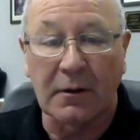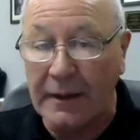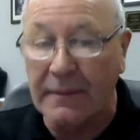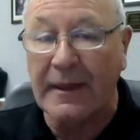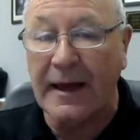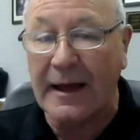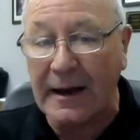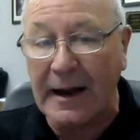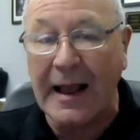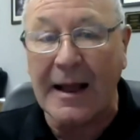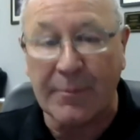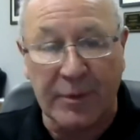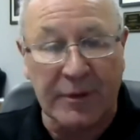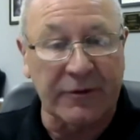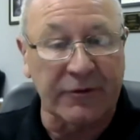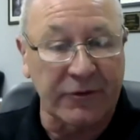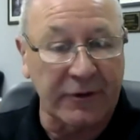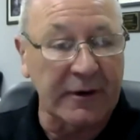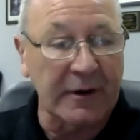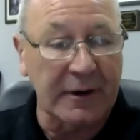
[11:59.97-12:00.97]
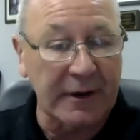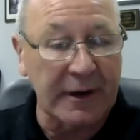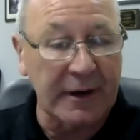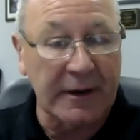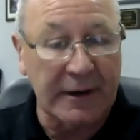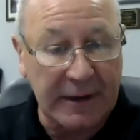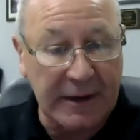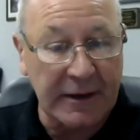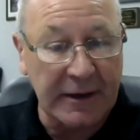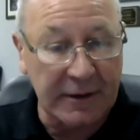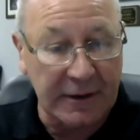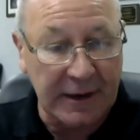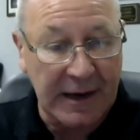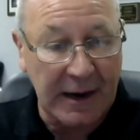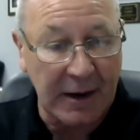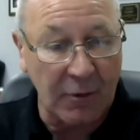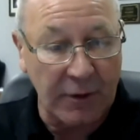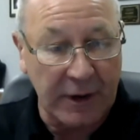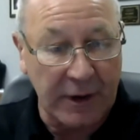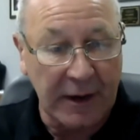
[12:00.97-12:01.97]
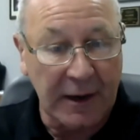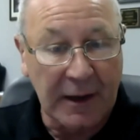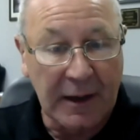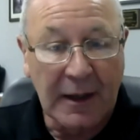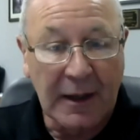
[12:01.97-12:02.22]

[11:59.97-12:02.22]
and that happens in a Kidder County,